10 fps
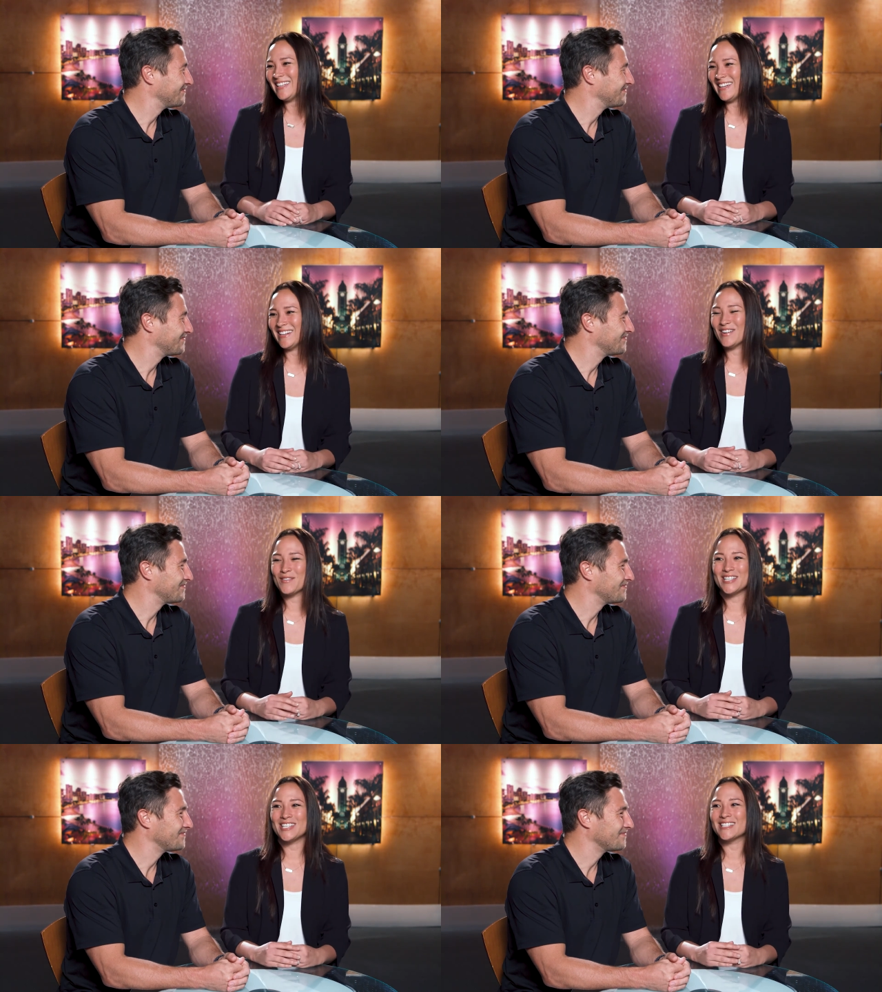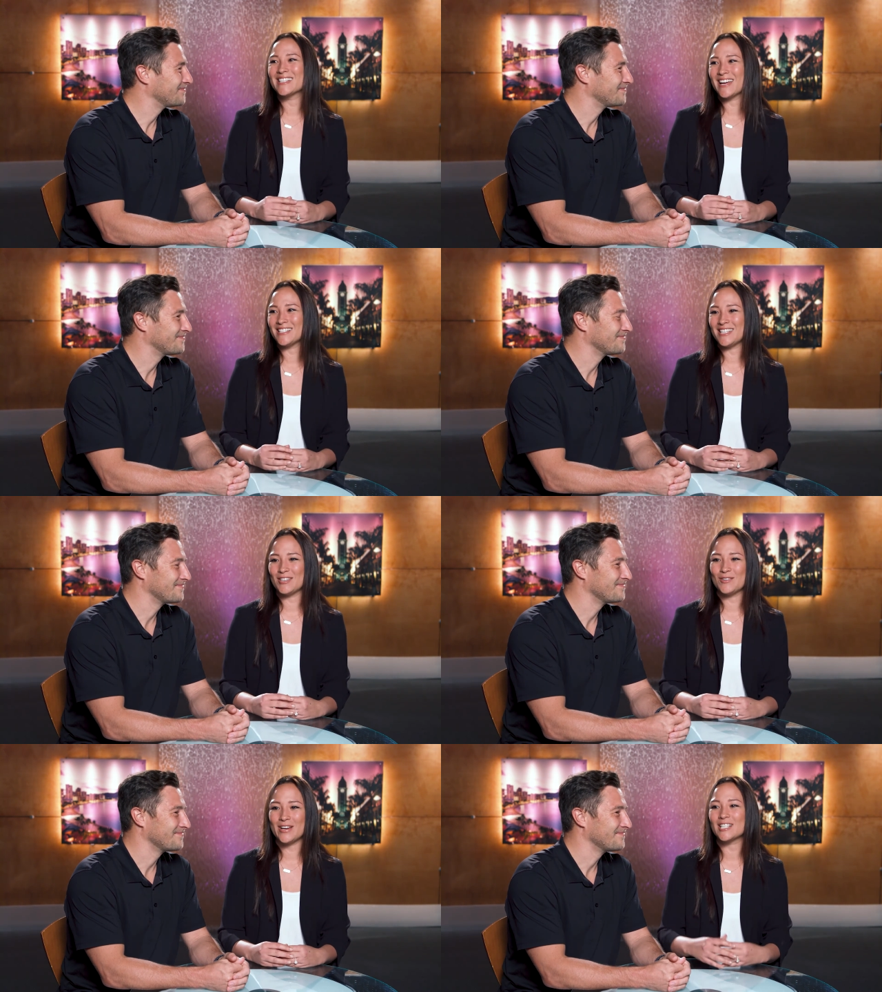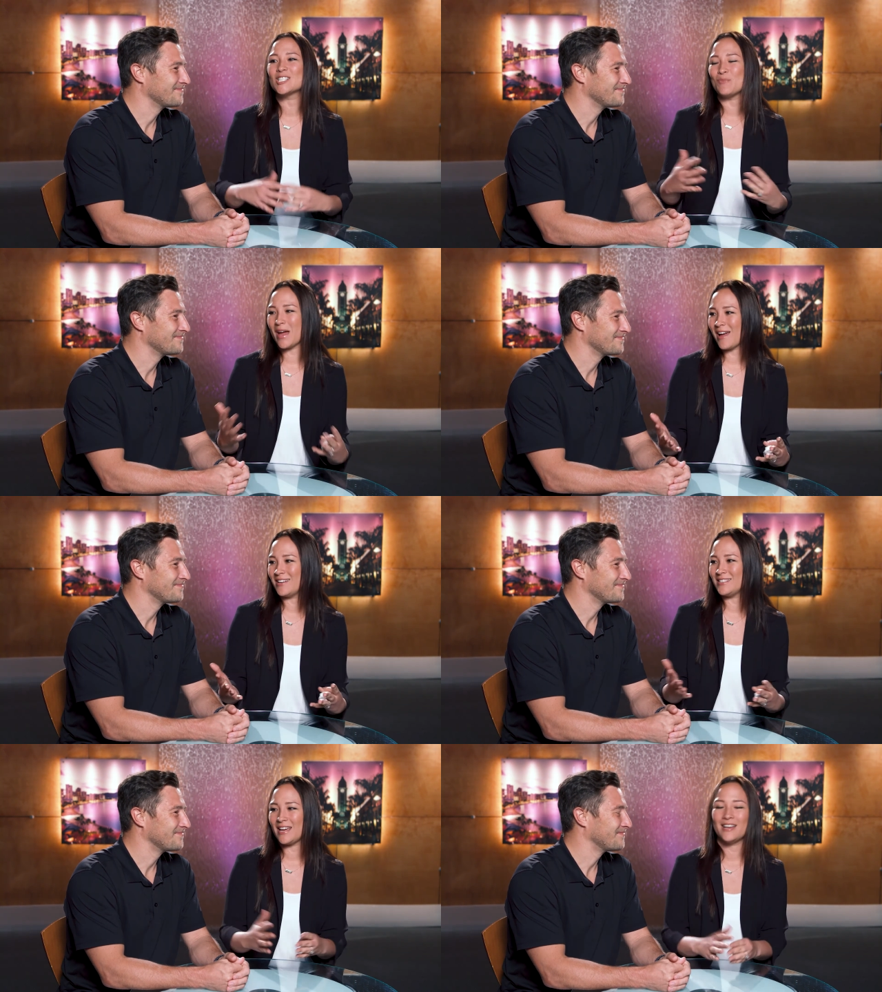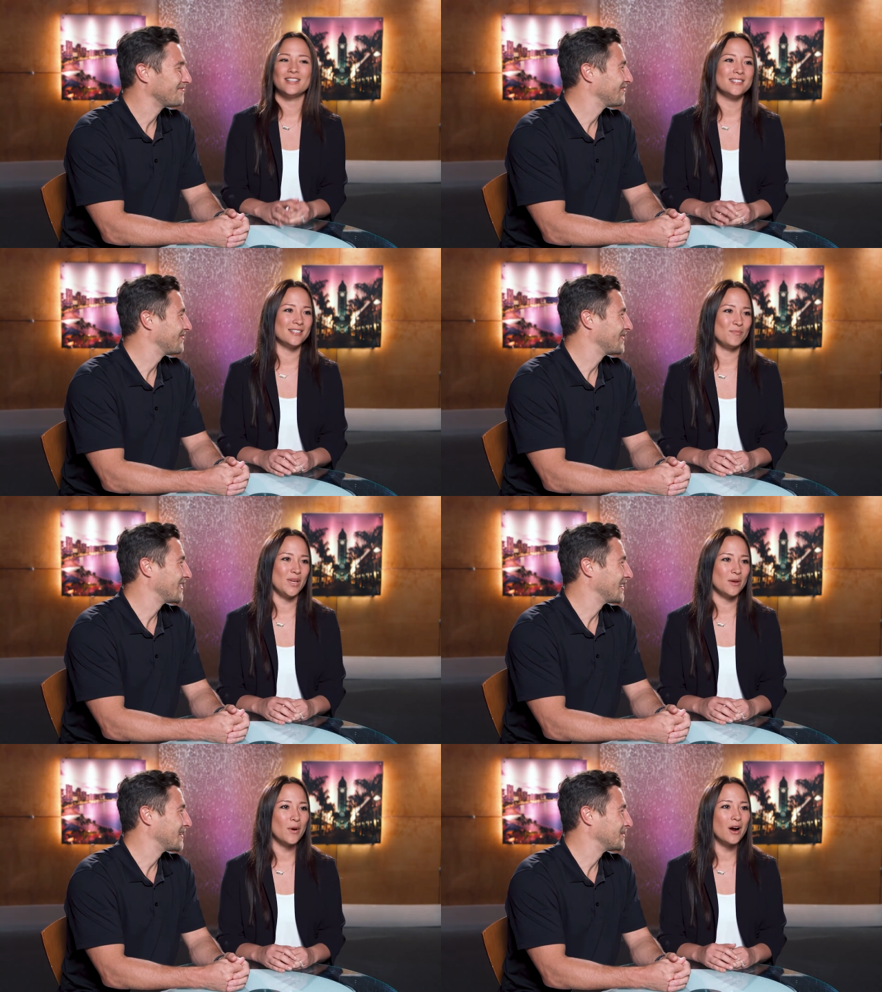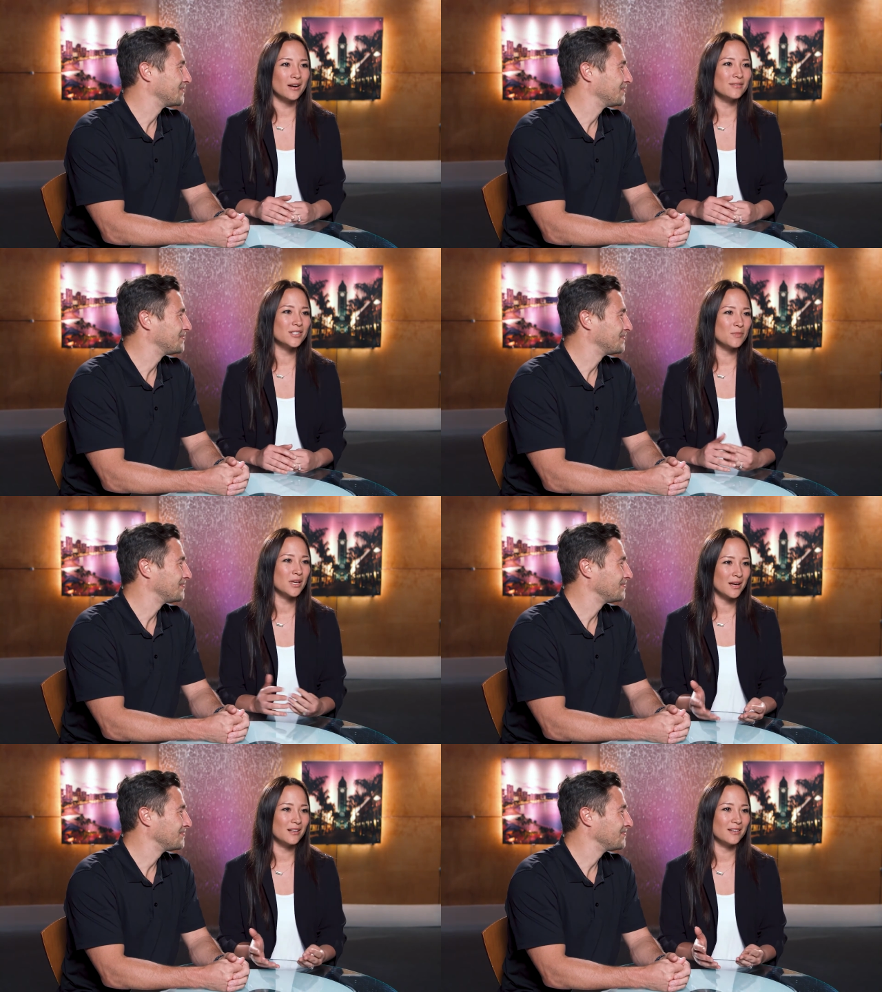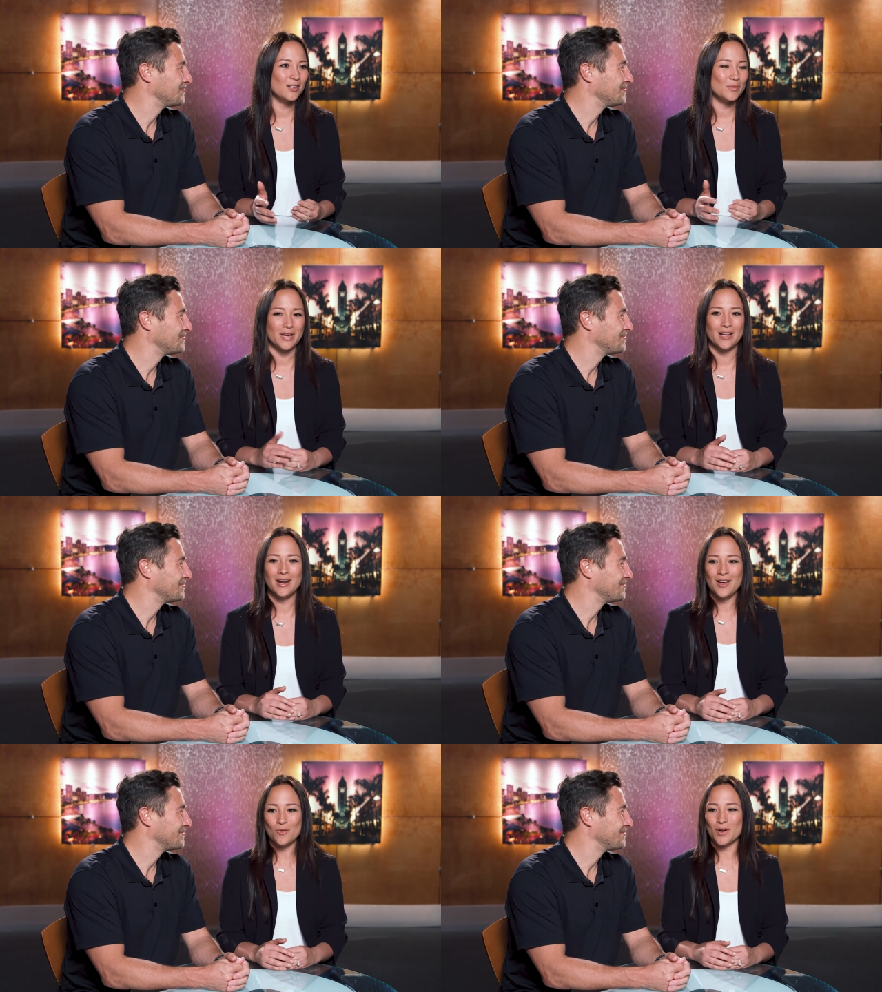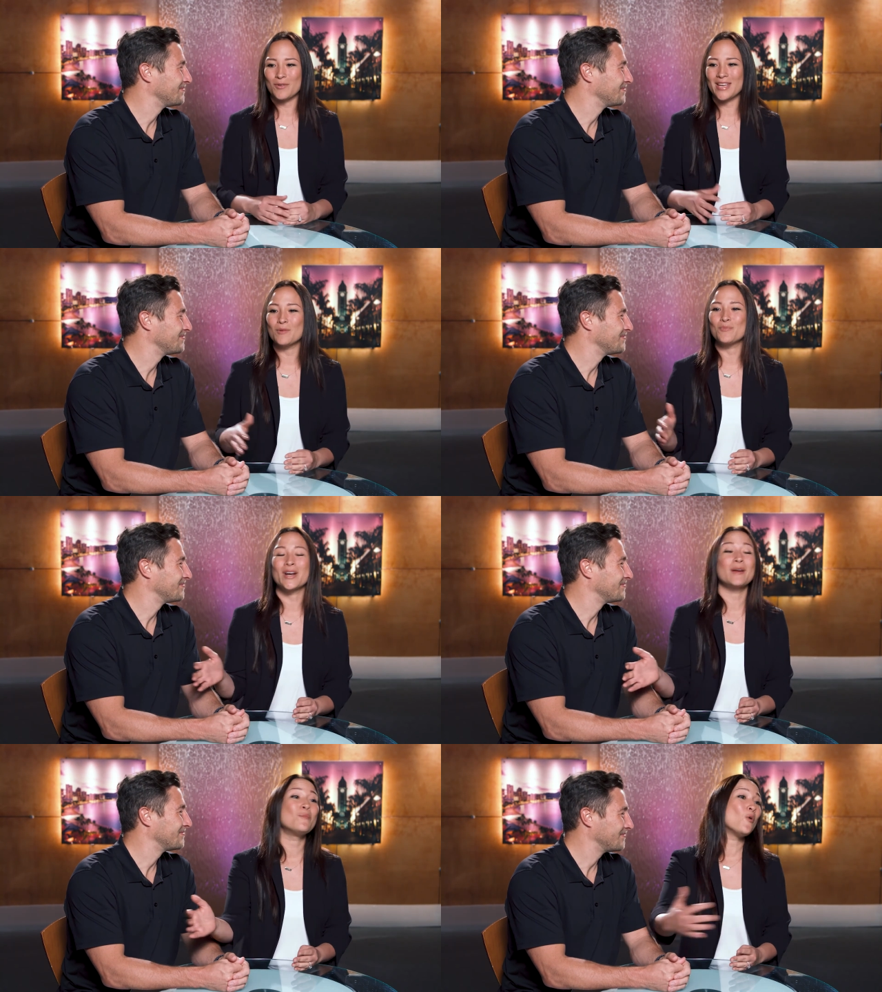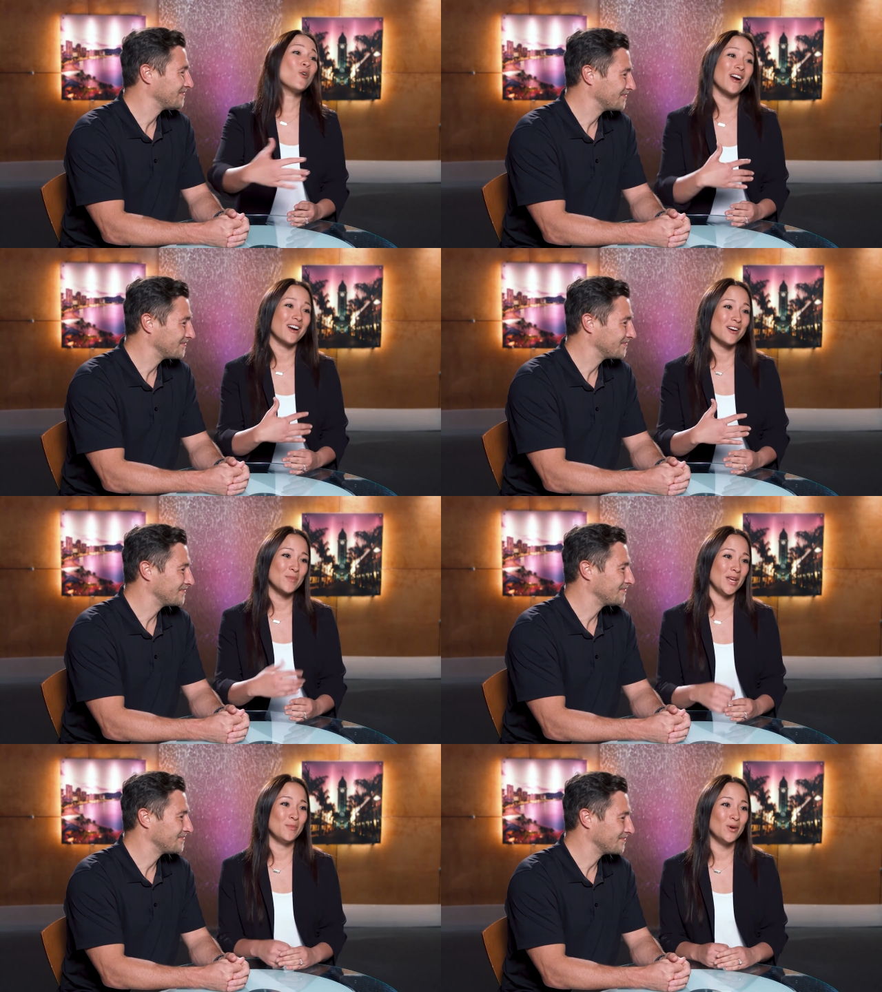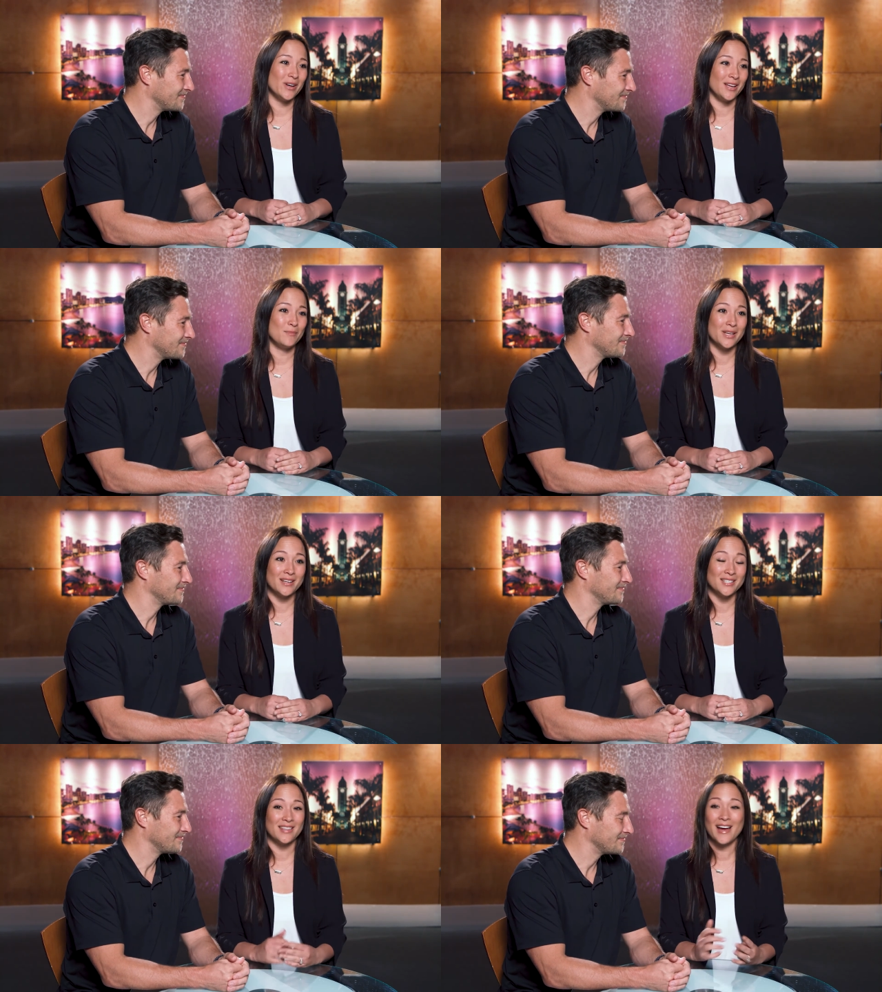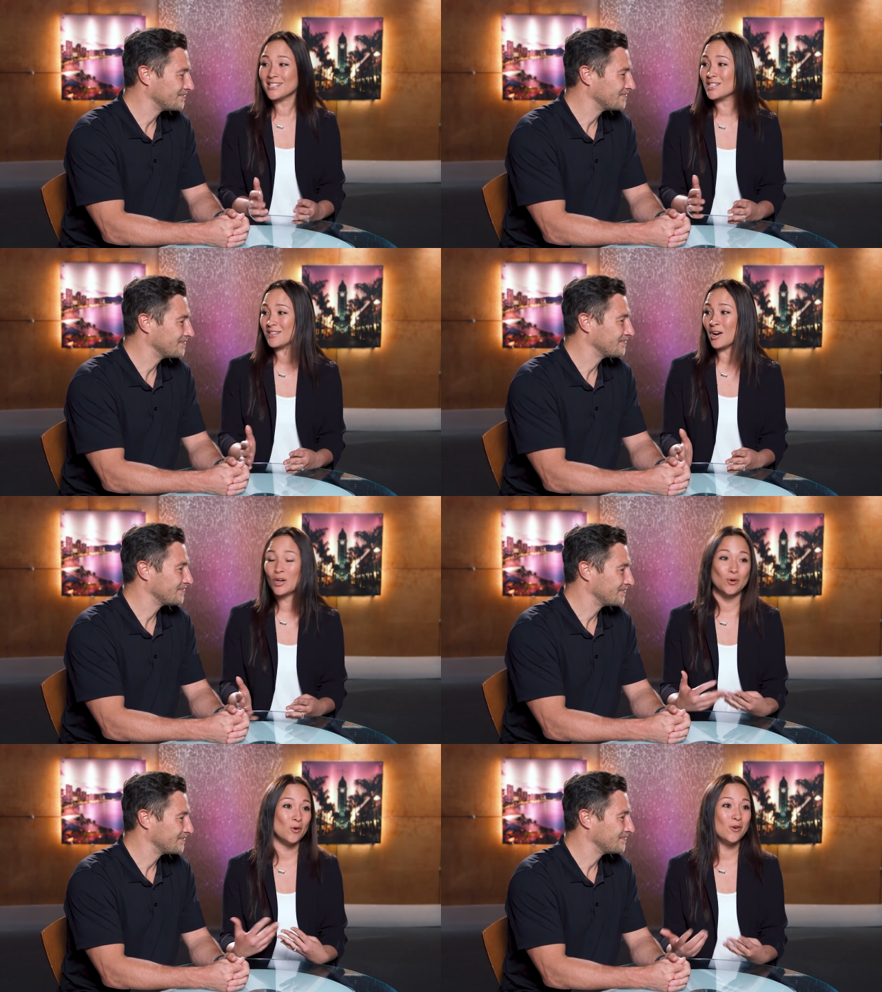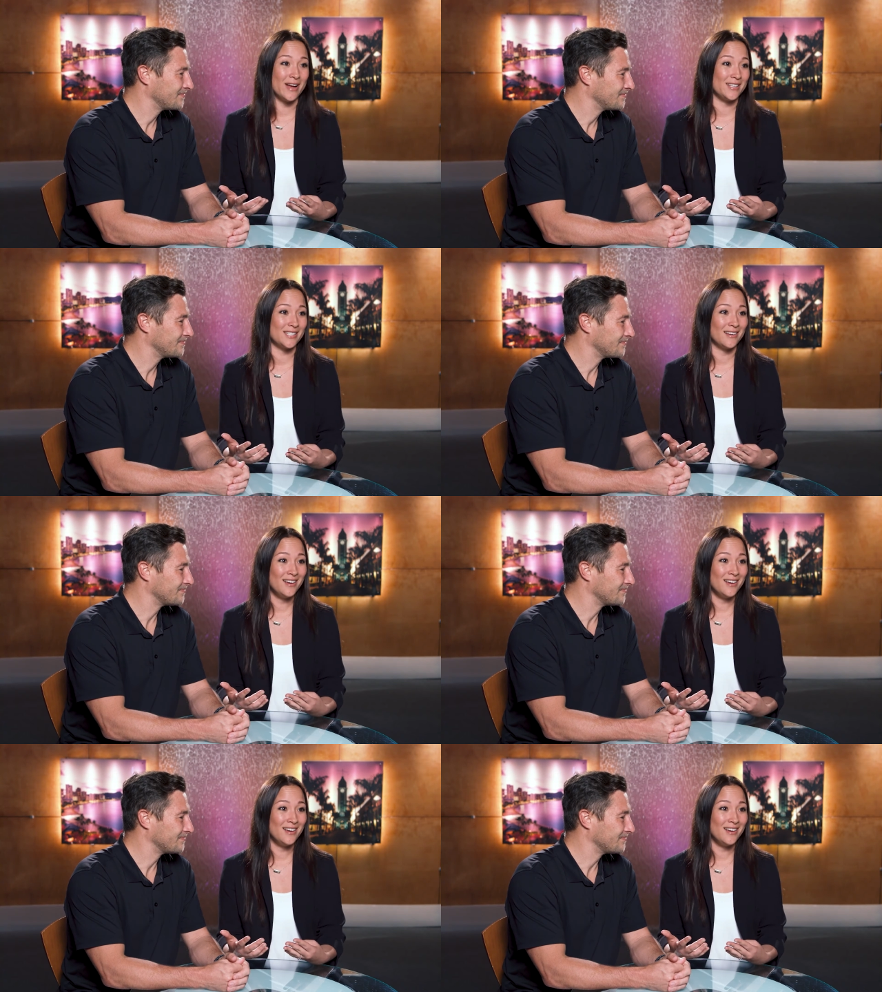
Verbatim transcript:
Speaker 1: You know, we just get to expand and be a part of something a little bit where we can bring more people in, because that's our goal as